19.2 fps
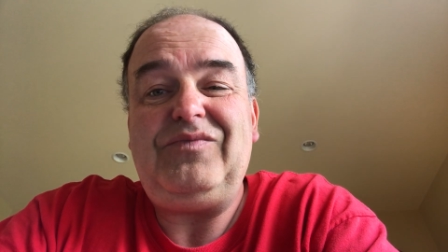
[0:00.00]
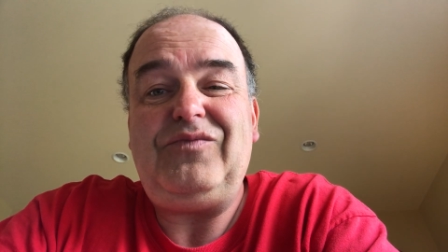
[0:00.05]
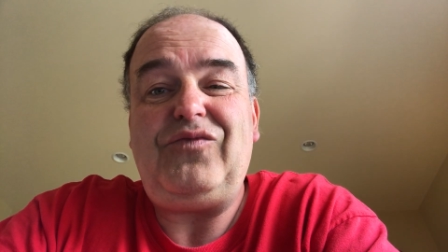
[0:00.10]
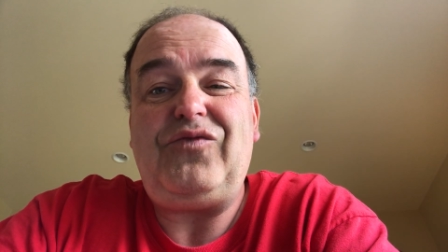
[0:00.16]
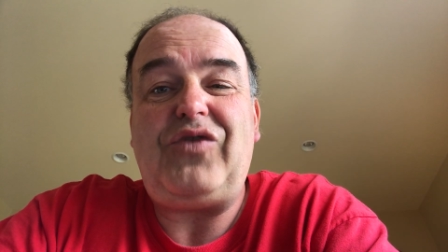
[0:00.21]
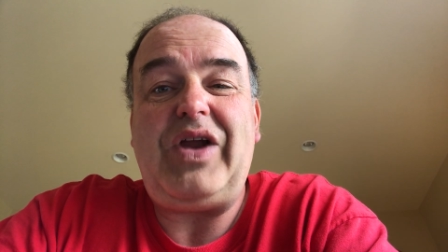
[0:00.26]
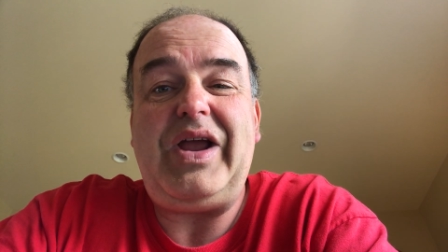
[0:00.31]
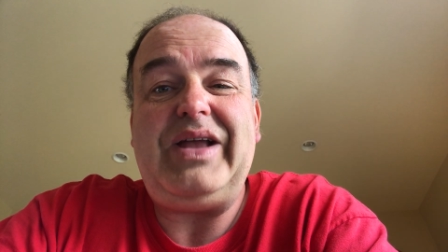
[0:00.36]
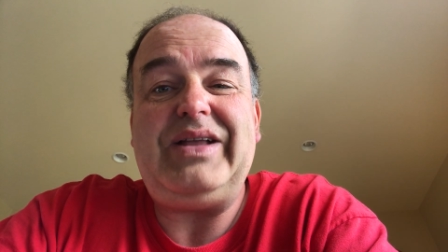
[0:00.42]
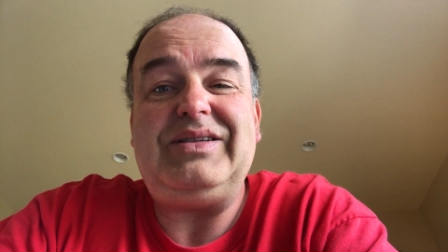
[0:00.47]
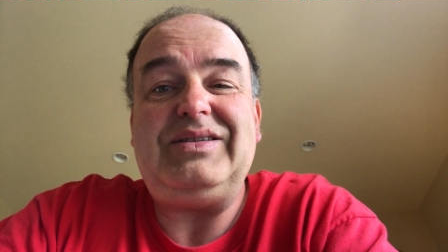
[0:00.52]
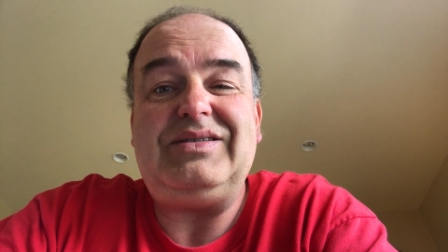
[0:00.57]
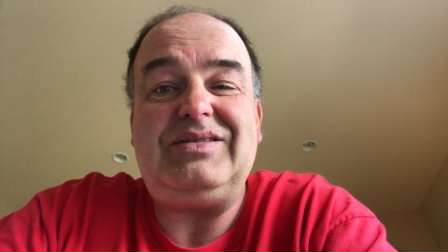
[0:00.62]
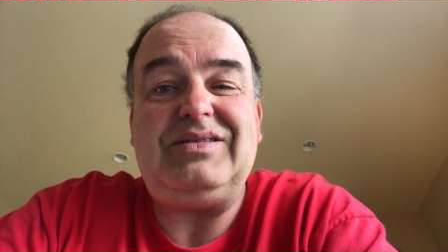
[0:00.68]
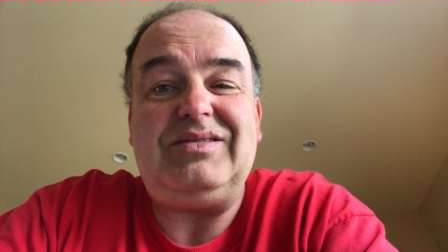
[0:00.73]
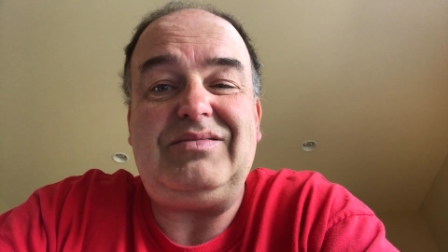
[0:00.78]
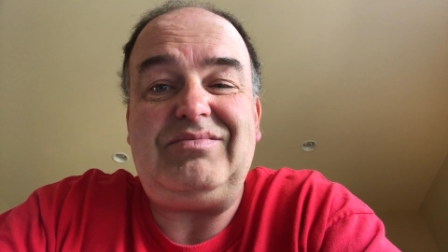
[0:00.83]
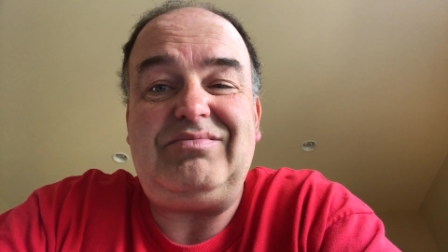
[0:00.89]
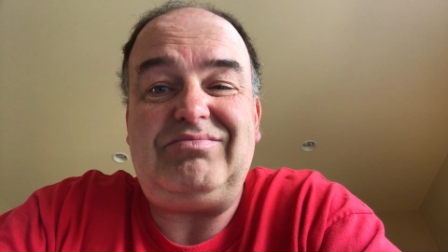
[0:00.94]

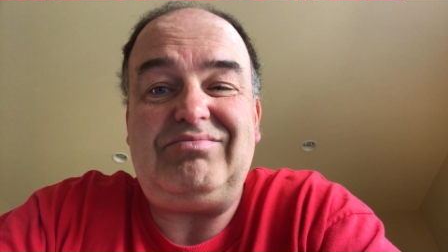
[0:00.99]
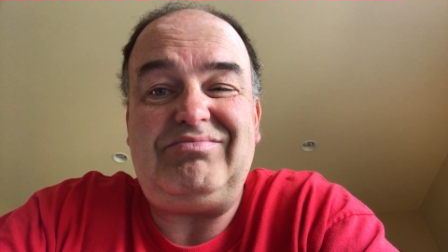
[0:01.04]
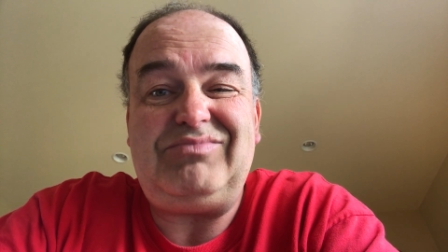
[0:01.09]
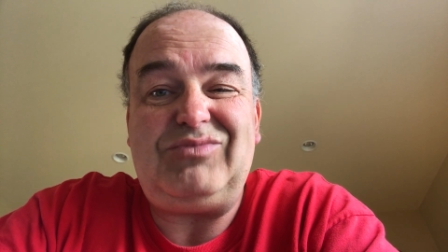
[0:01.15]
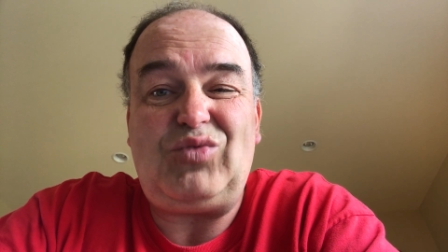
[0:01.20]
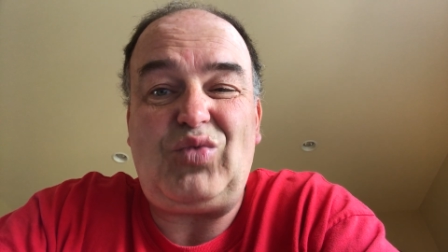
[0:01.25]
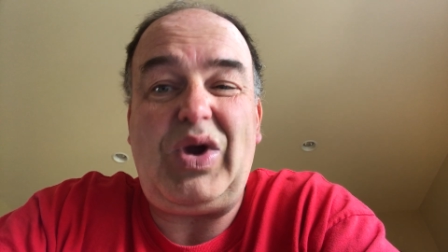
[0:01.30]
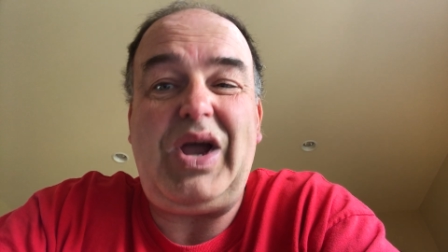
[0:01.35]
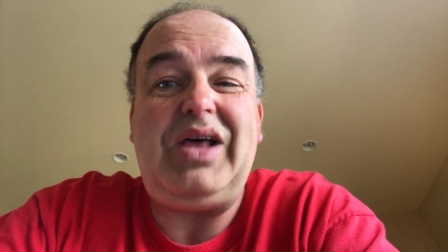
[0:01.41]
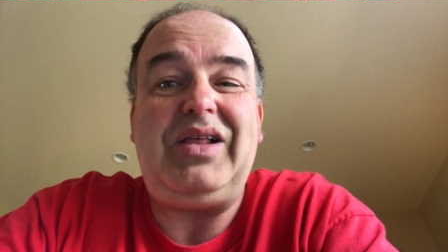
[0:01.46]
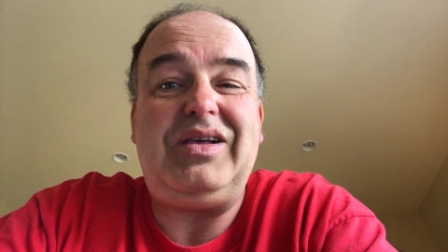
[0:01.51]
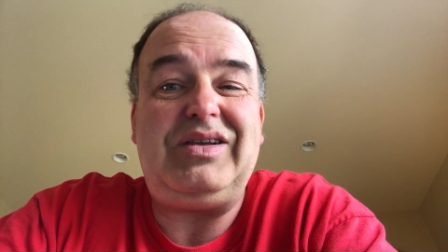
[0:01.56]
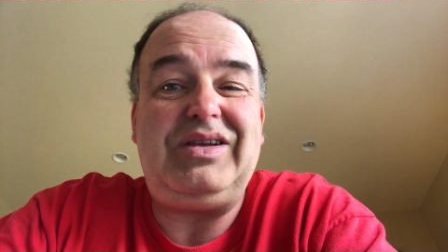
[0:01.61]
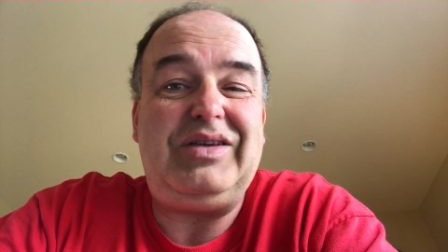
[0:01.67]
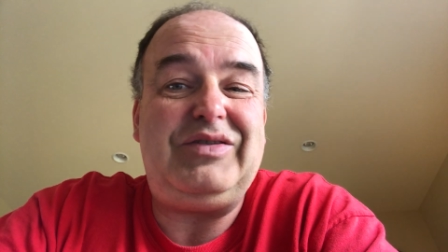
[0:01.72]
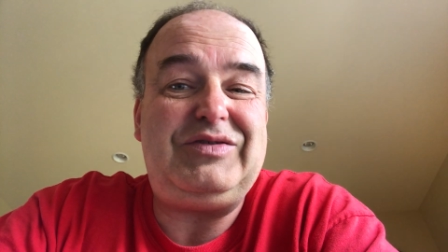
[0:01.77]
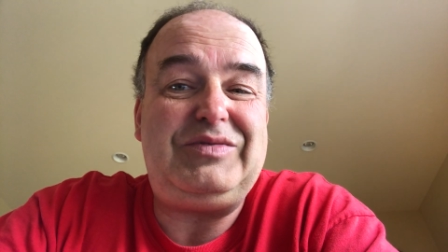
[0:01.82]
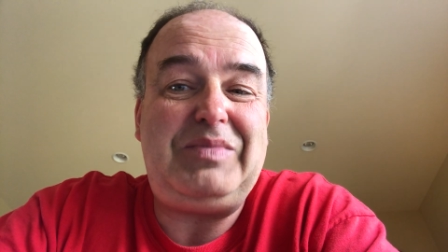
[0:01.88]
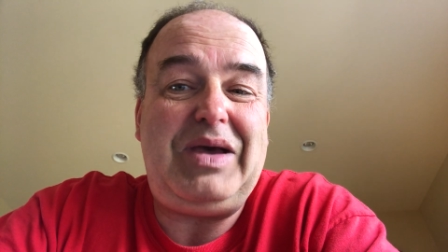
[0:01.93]
friends and
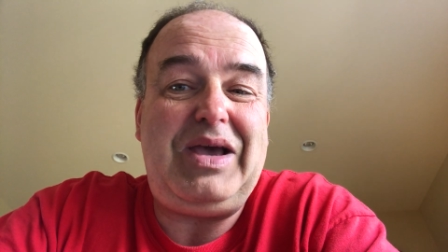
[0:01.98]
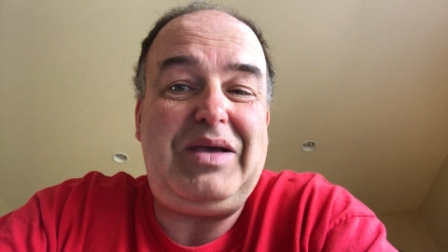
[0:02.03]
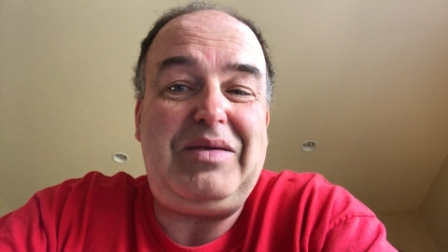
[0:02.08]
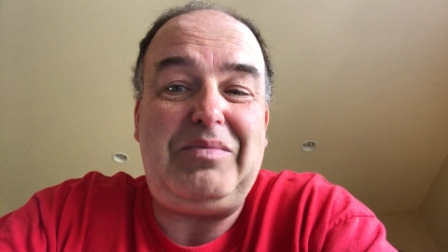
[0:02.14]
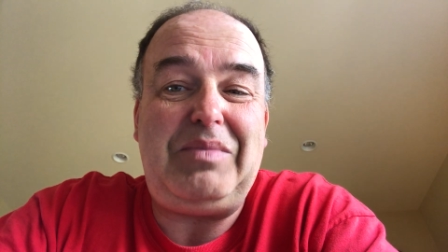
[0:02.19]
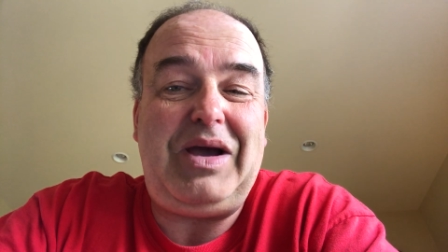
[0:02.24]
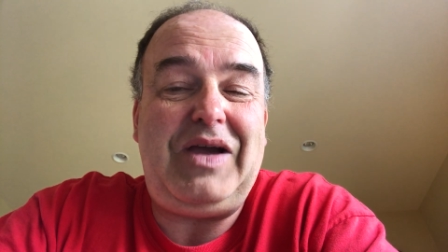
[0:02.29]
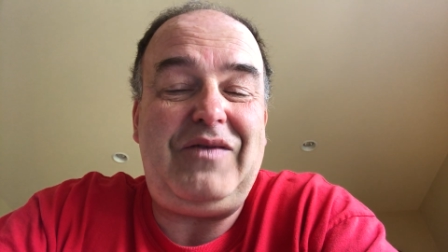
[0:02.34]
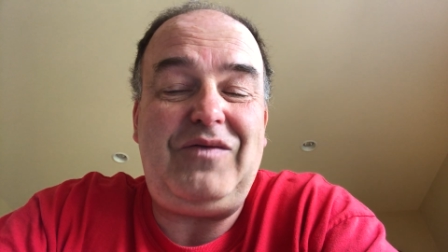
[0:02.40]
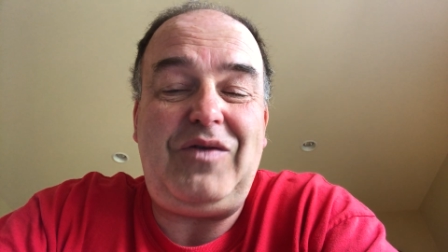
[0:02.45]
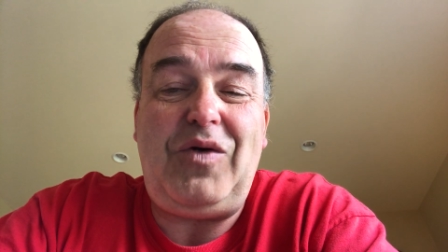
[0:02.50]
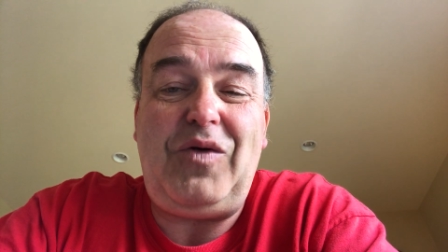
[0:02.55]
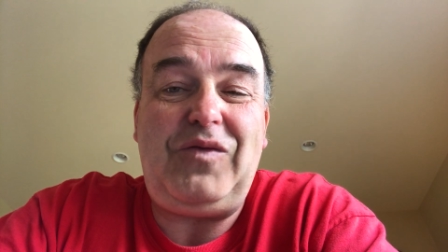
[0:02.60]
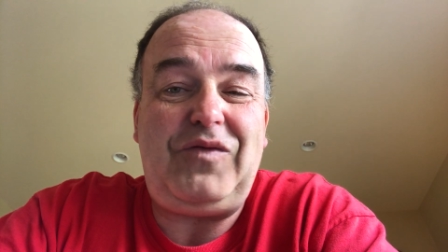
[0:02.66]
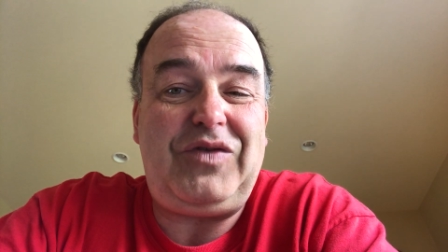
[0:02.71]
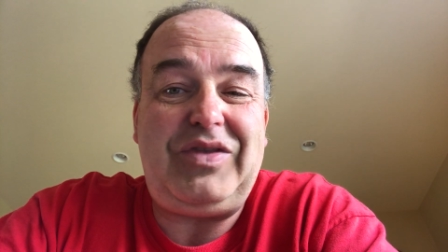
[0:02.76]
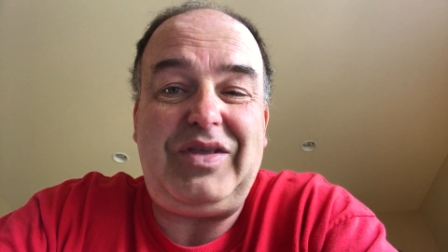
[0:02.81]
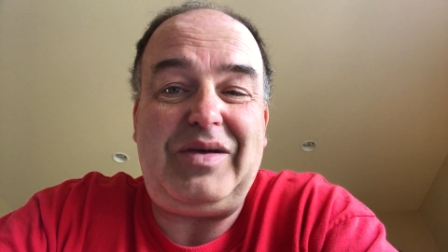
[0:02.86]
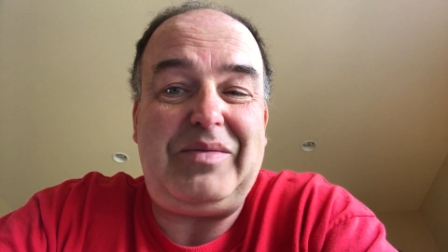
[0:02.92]
relatives may, might
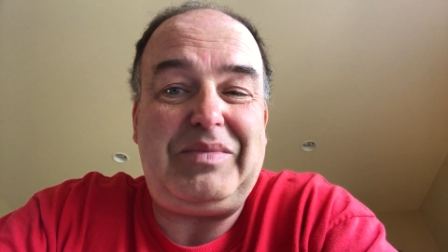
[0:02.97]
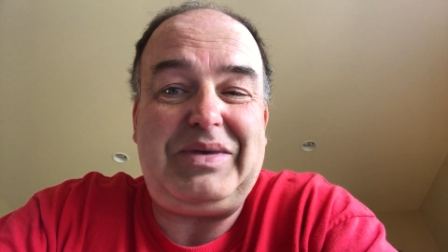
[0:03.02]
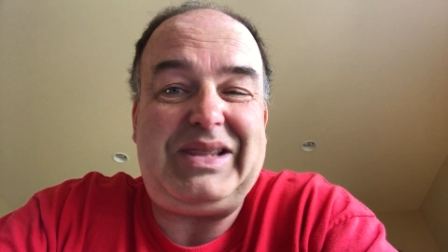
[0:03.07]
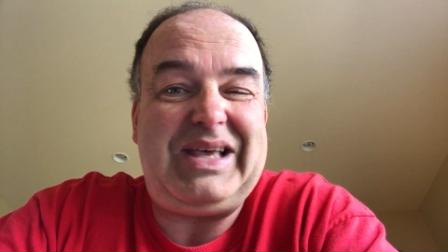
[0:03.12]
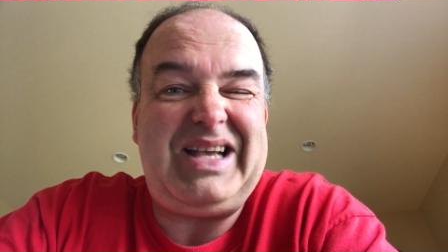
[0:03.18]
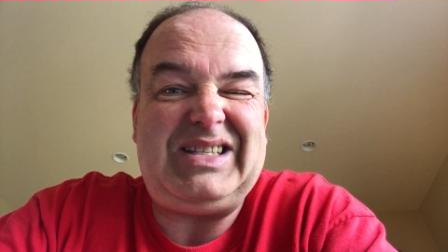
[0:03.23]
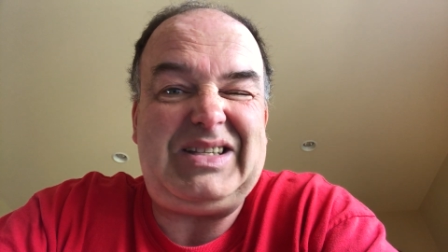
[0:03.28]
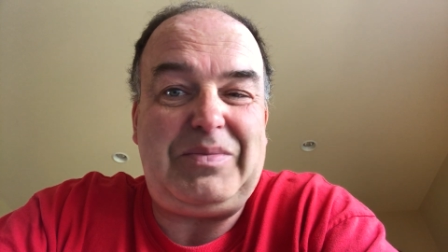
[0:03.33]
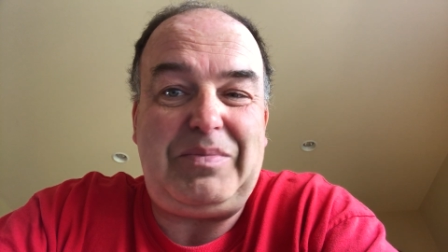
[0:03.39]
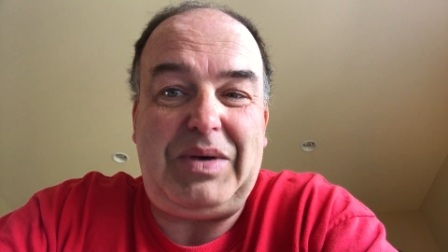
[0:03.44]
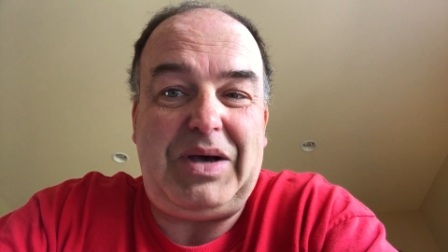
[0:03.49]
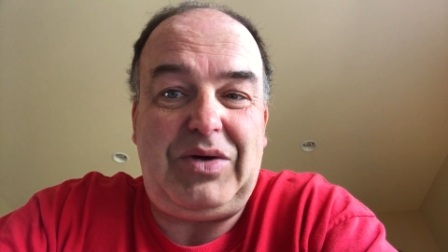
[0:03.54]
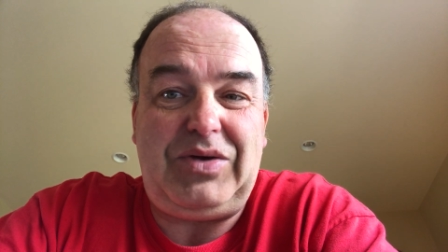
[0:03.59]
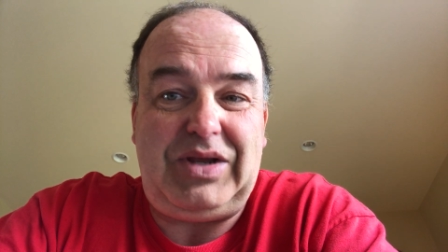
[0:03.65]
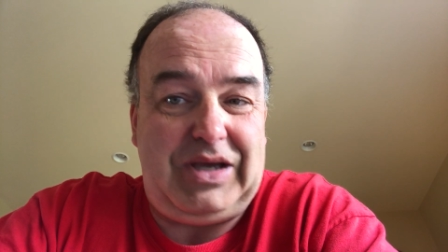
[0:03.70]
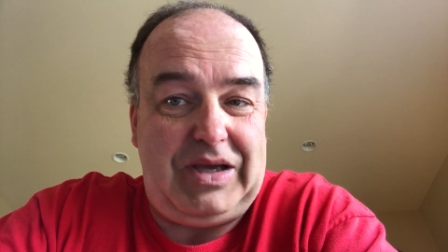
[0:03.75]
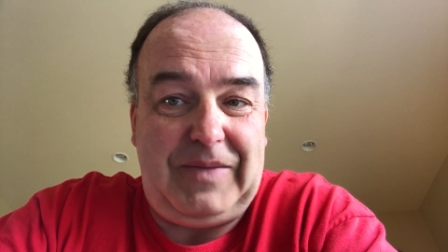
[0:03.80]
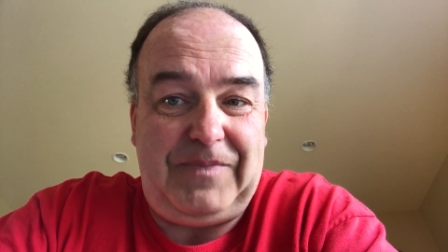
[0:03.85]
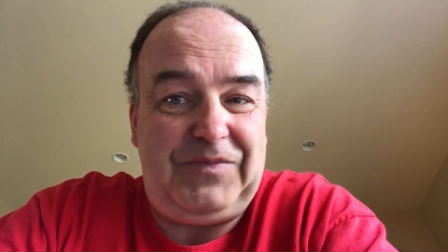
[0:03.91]
vote for them, but that's
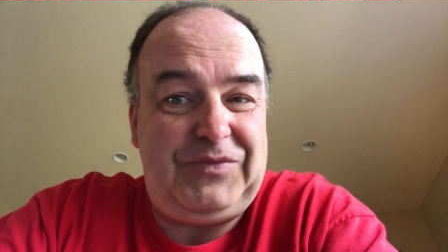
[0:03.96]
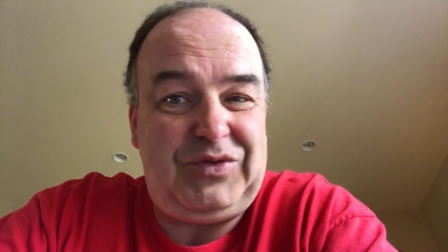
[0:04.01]
about it.